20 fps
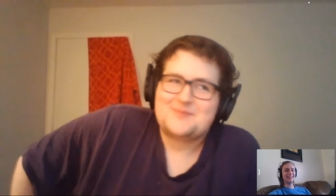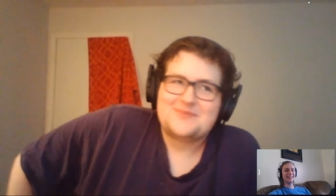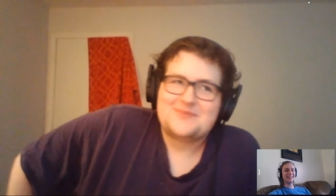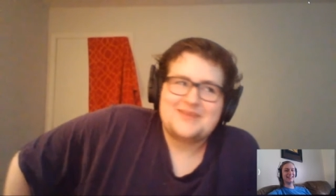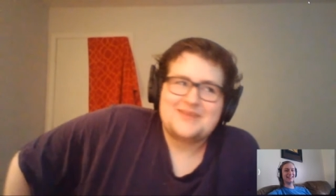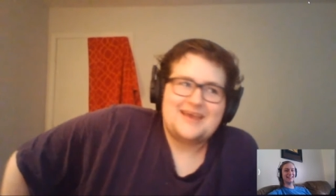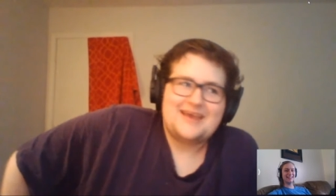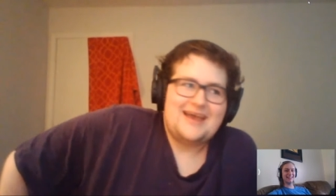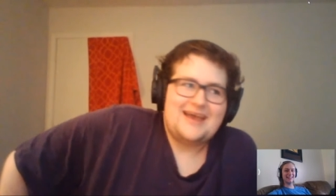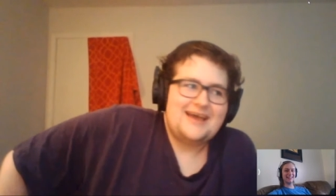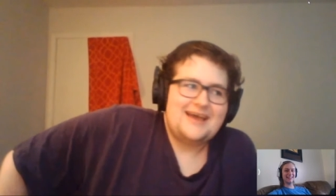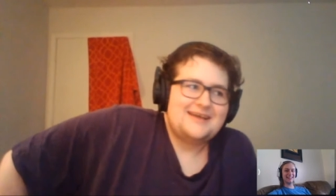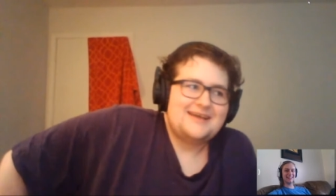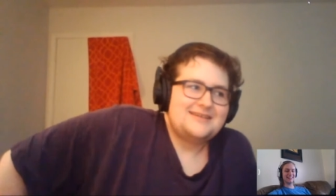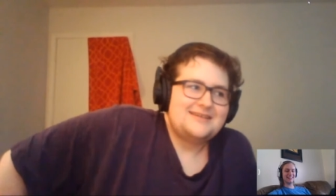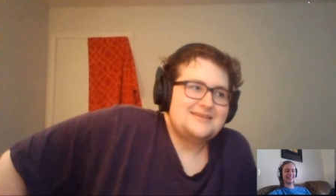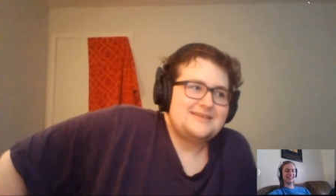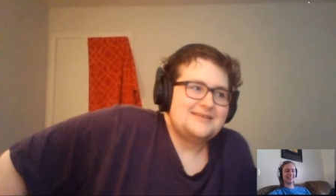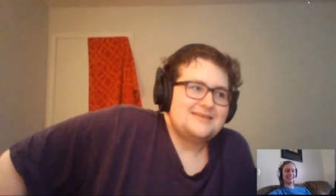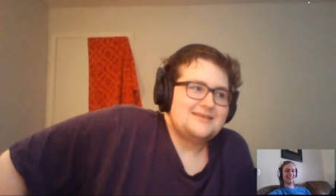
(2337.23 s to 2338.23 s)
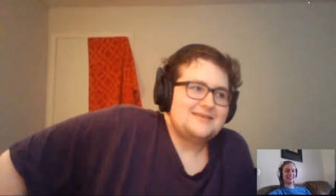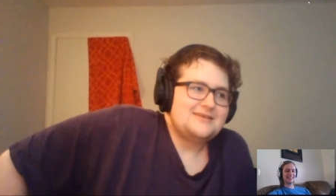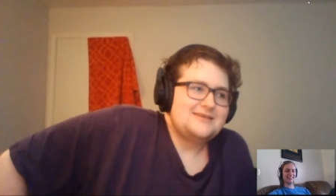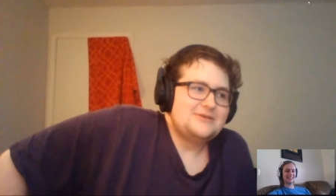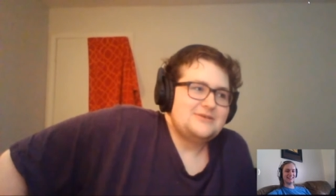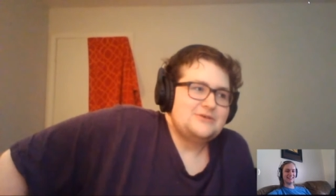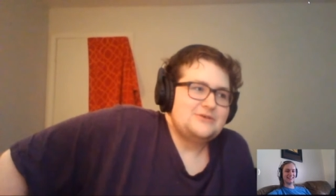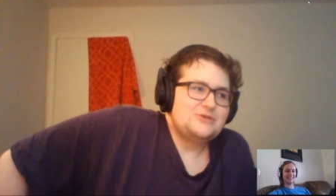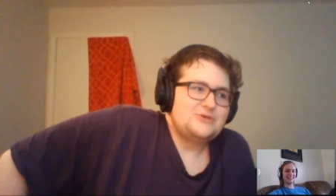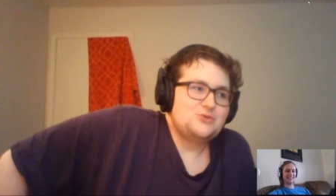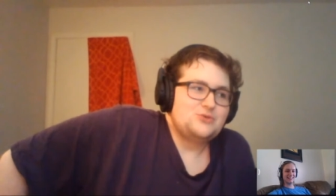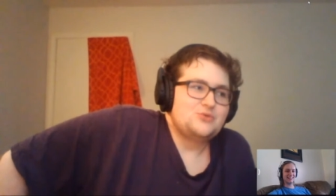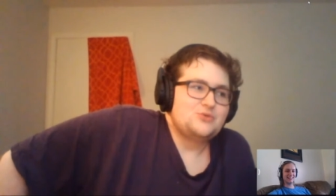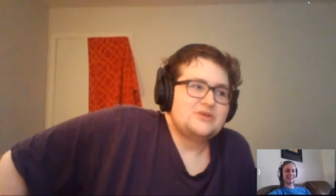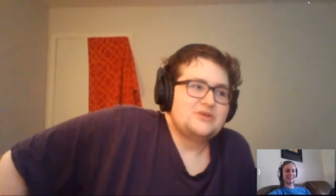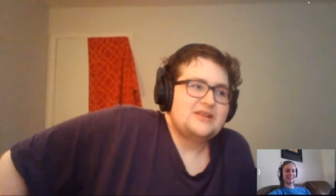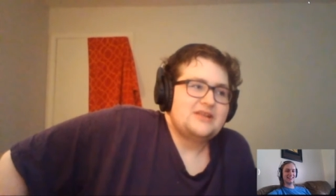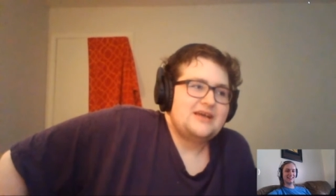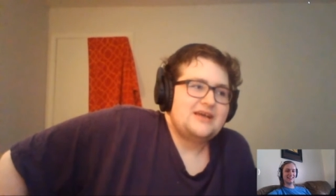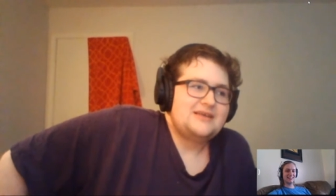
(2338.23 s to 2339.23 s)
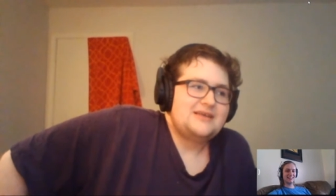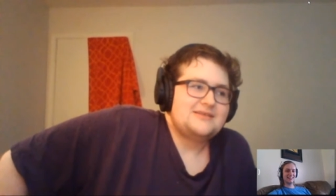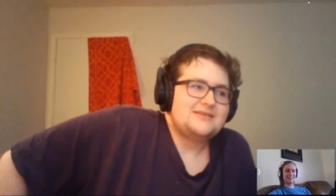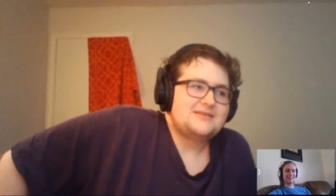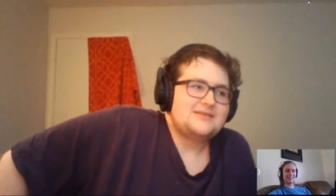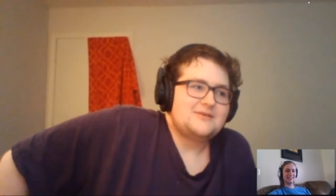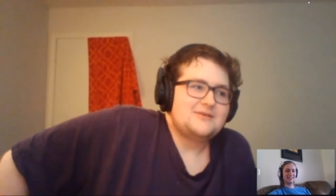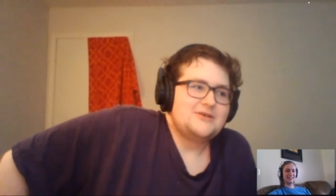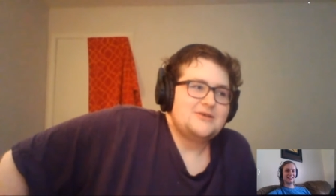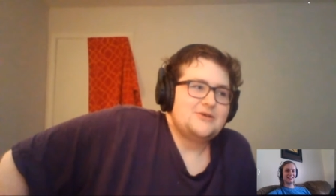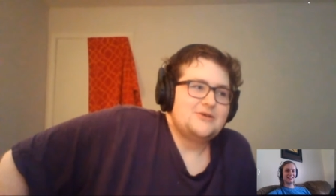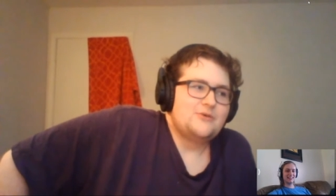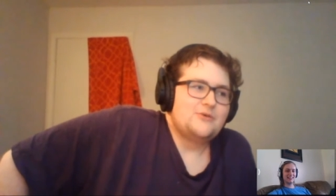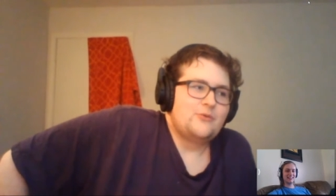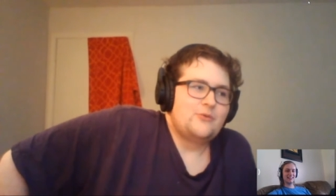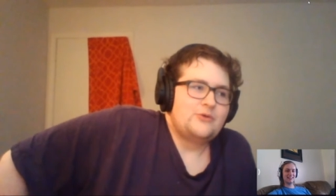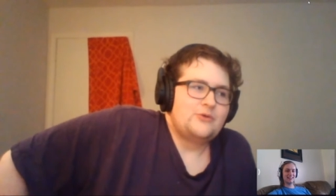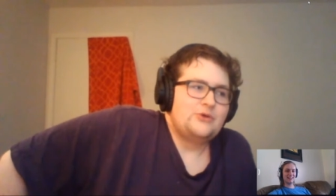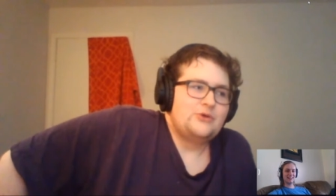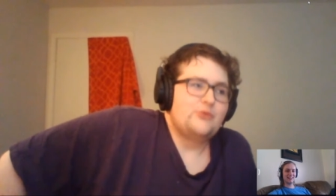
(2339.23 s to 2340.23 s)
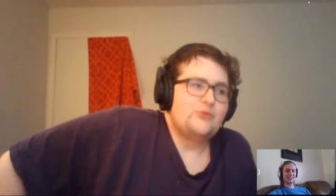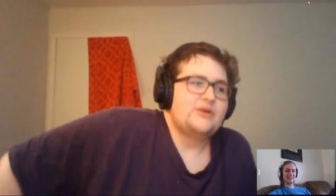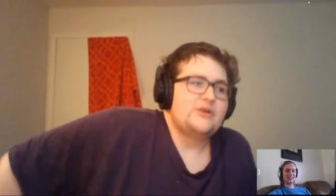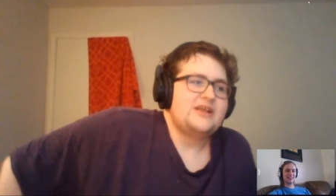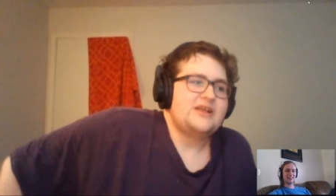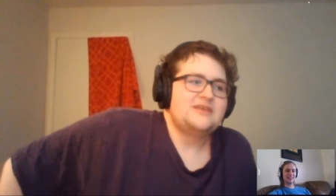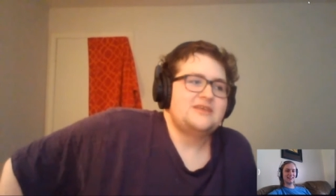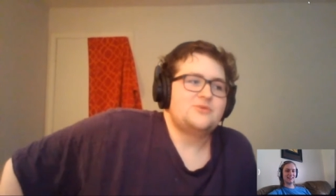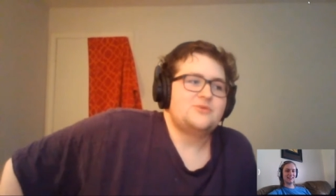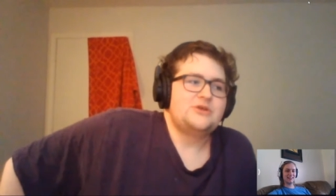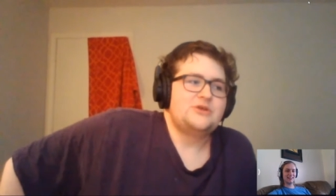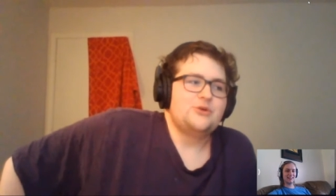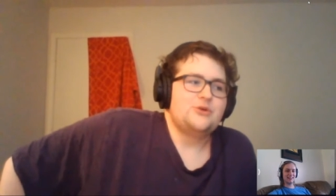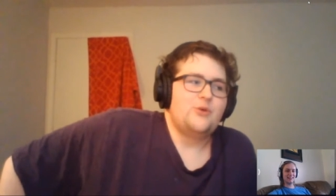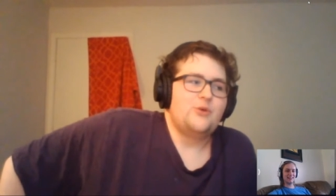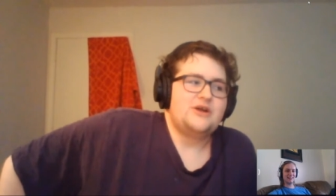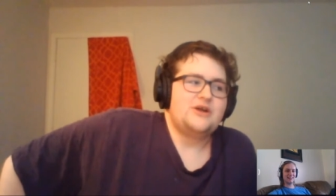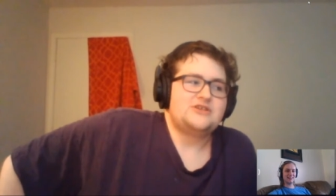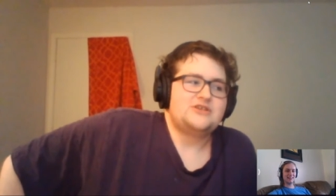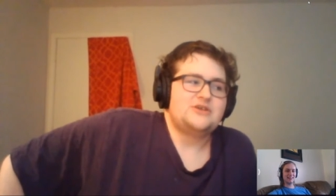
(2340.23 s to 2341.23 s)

and you realize when you're watching it